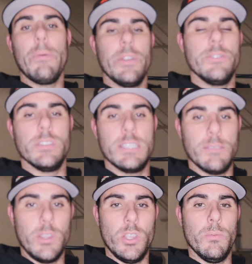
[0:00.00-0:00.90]
we're using
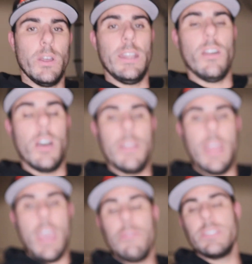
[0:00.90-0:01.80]
SimCoaches on
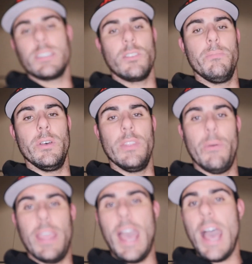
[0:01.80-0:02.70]
every single build that
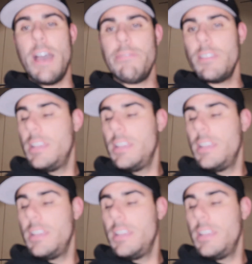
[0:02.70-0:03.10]
we have.